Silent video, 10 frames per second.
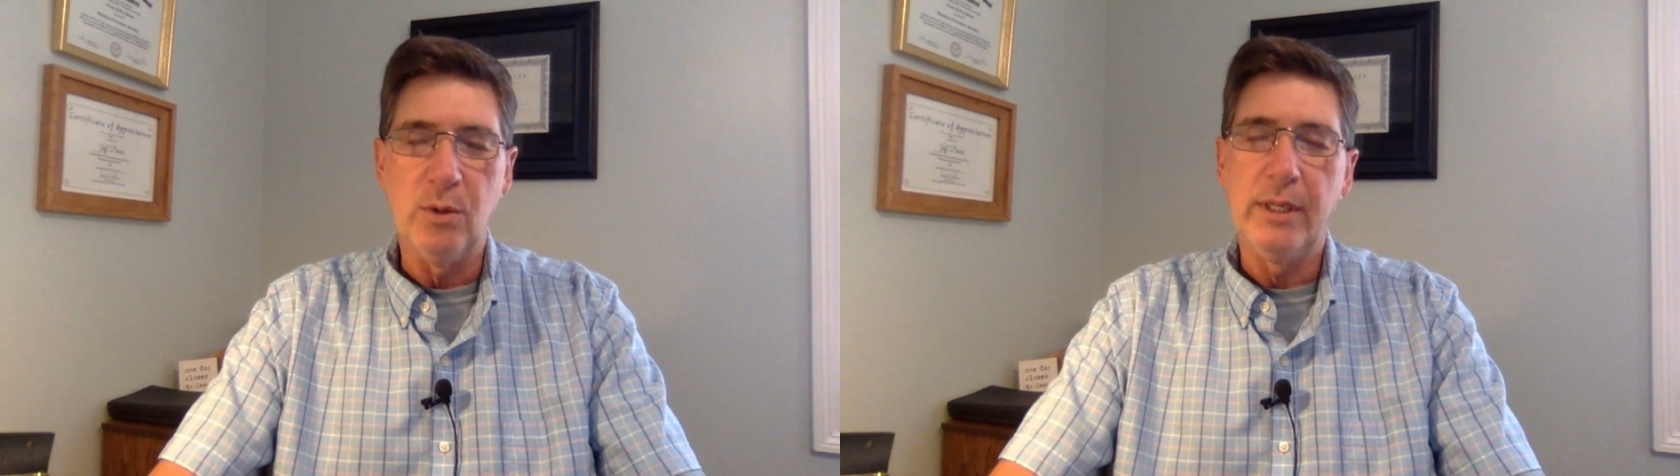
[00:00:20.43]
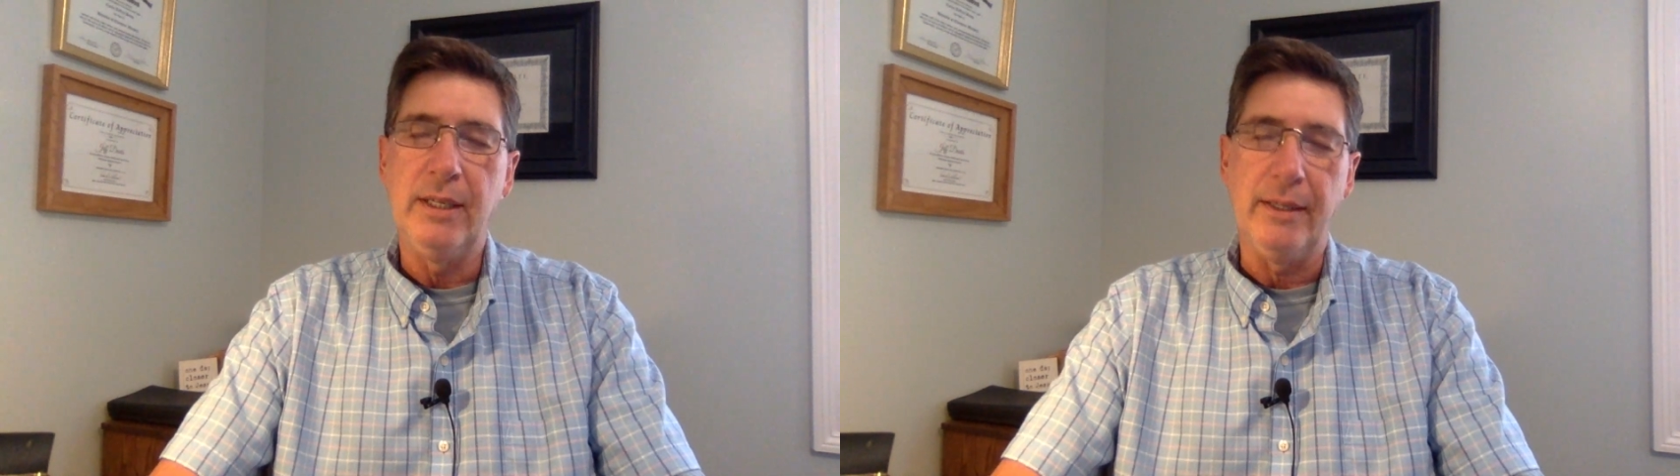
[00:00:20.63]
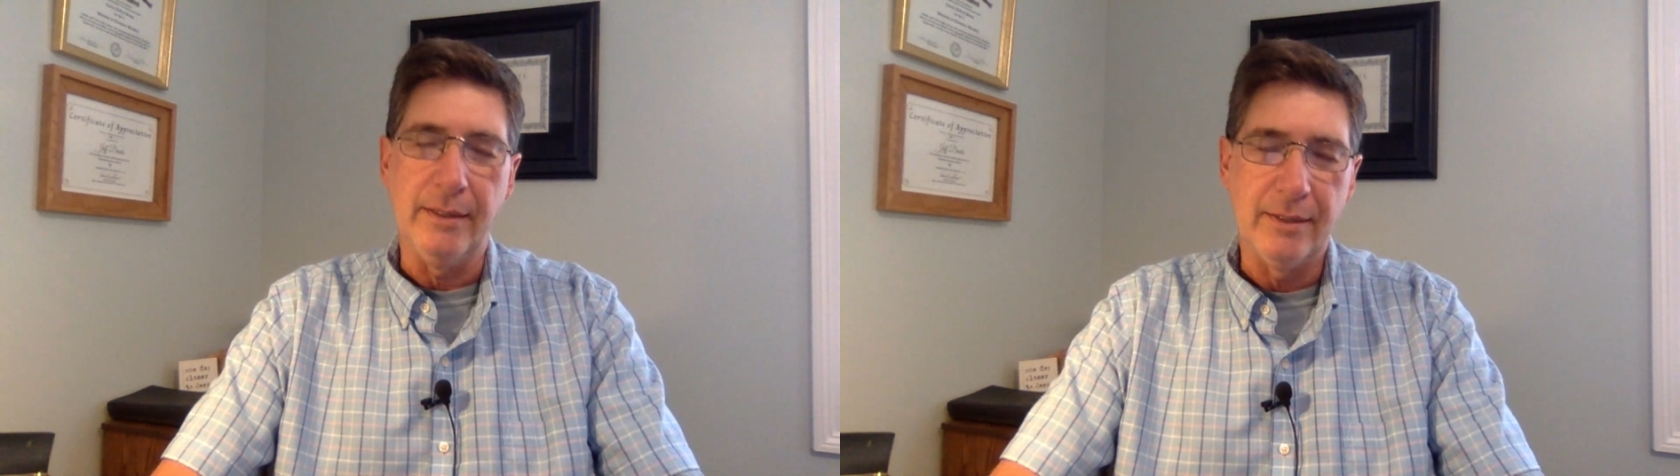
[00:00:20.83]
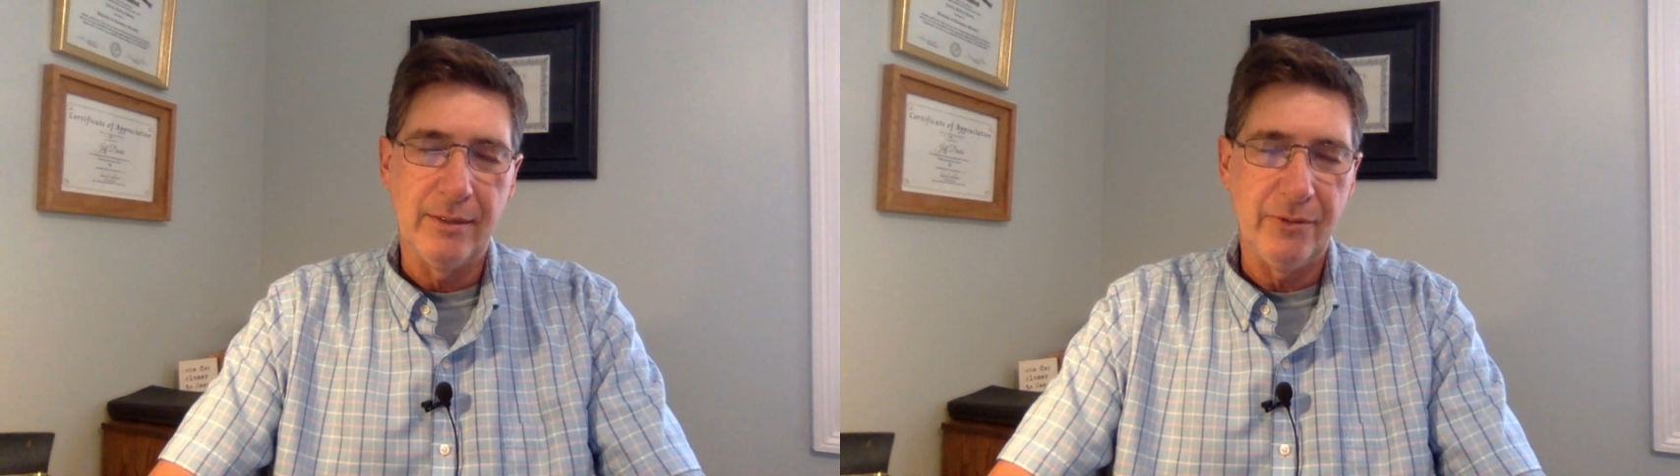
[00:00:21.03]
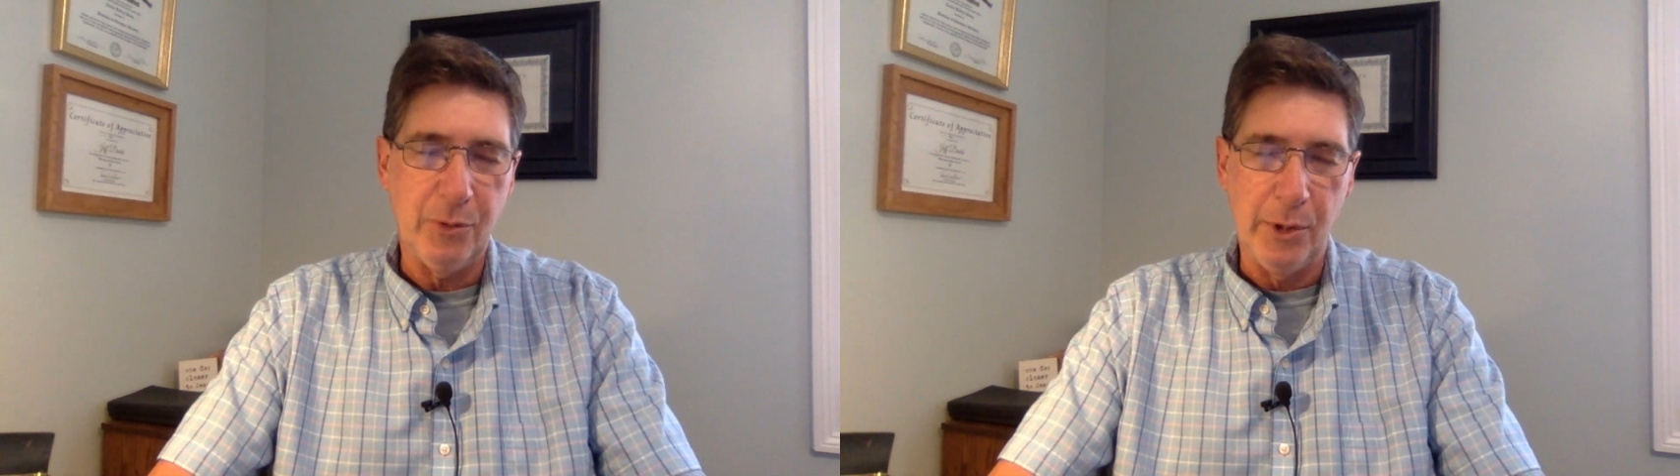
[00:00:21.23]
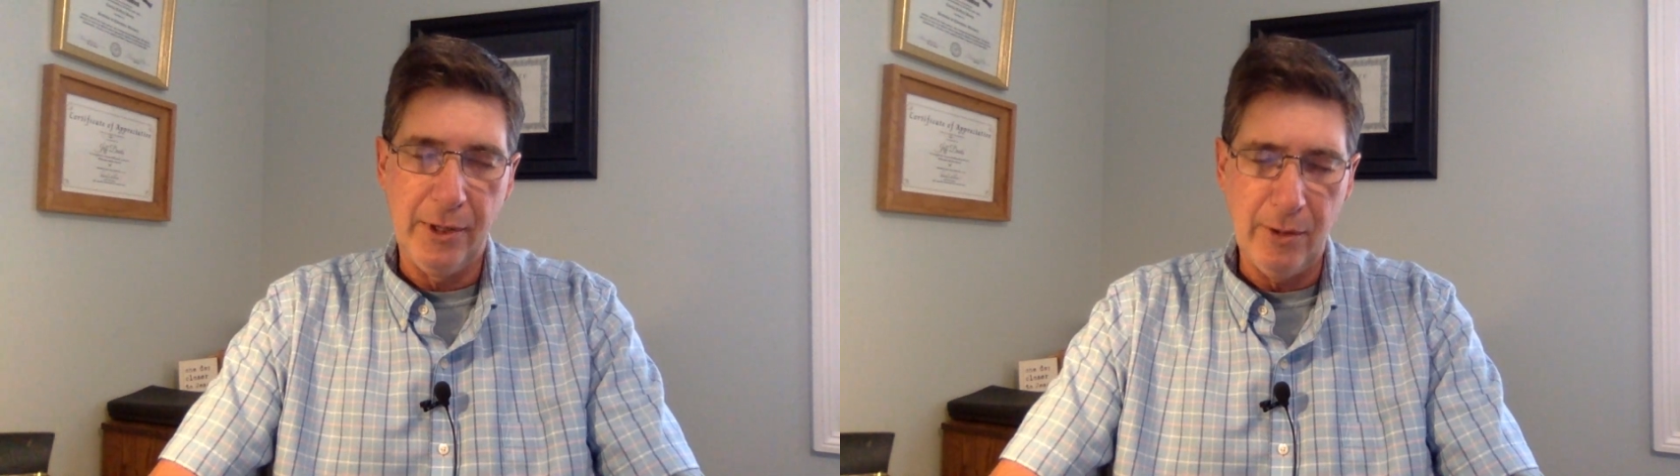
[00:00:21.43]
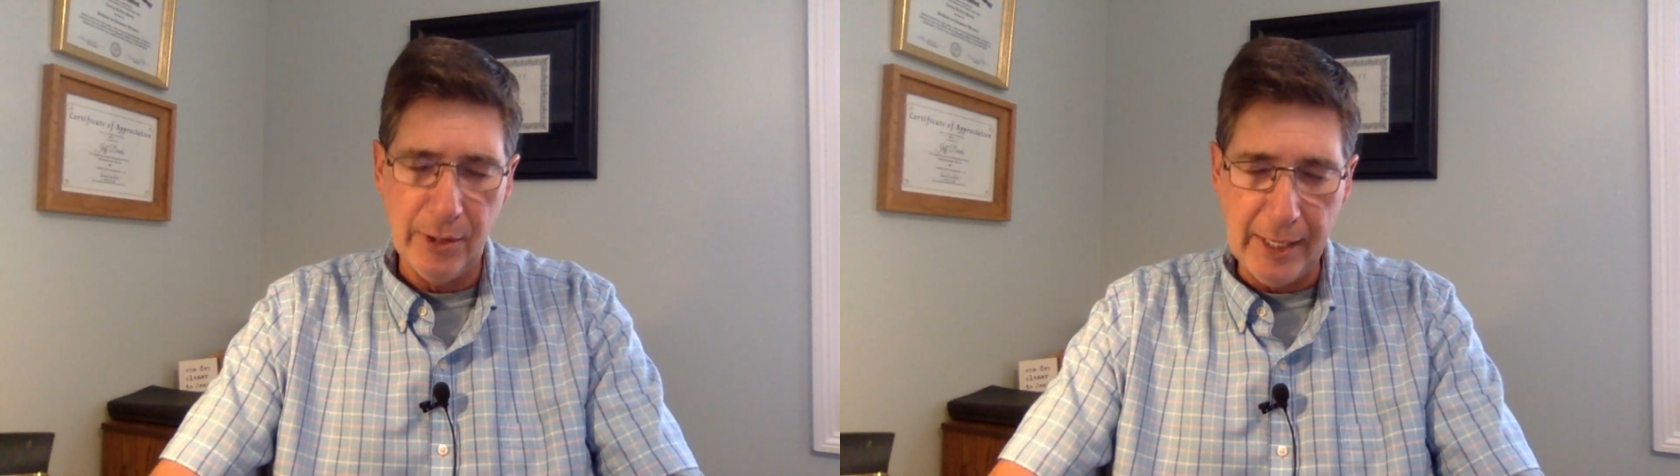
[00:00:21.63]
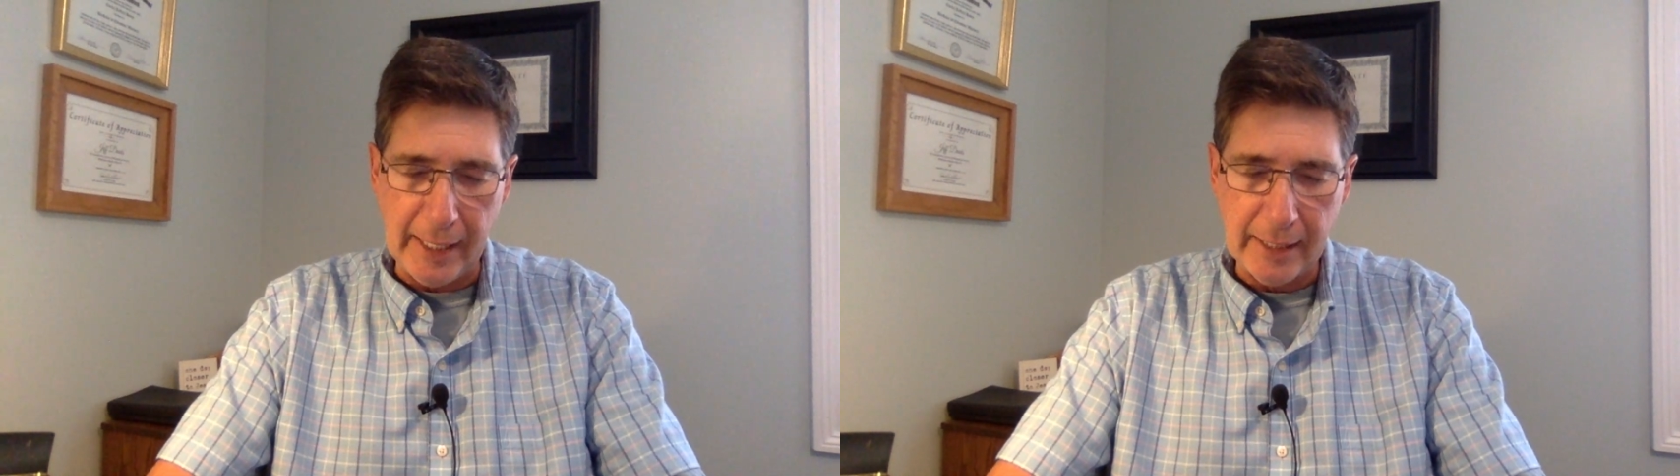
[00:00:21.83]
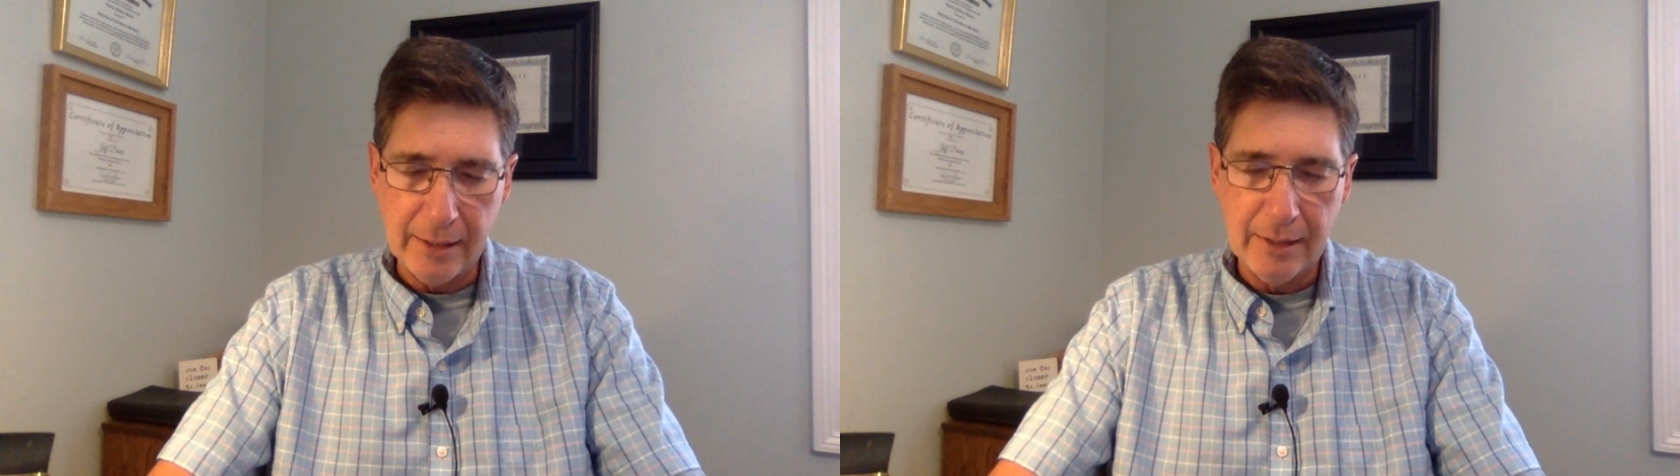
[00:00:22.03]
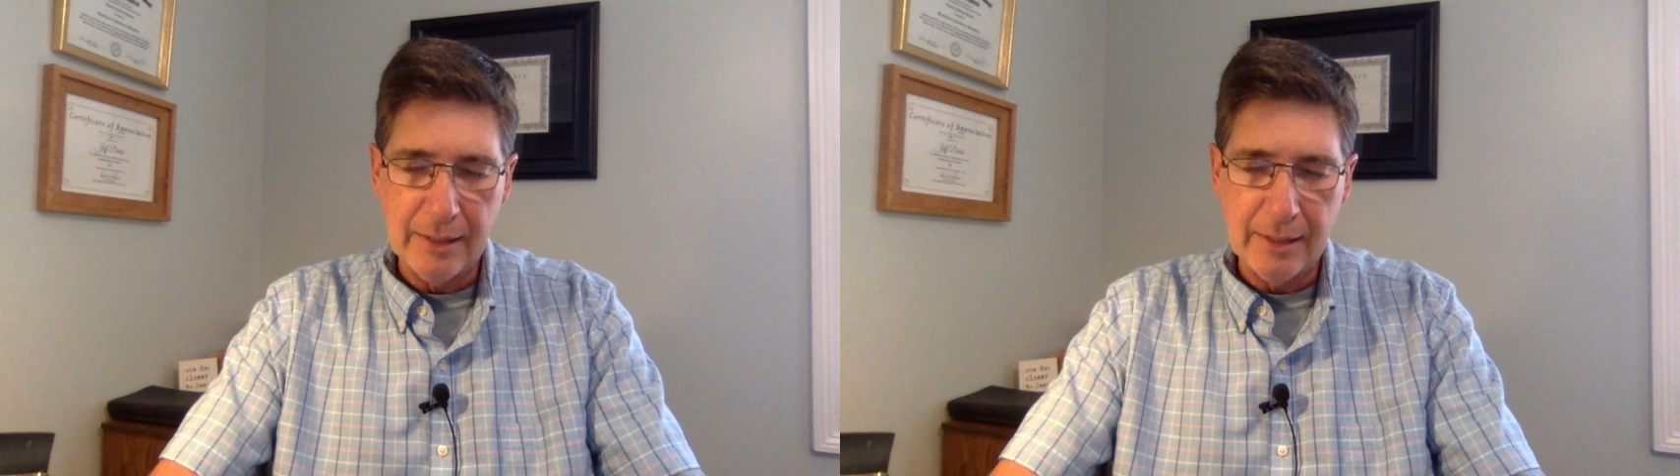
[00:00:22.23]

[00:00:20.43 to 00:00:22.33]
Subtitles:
you again for another day.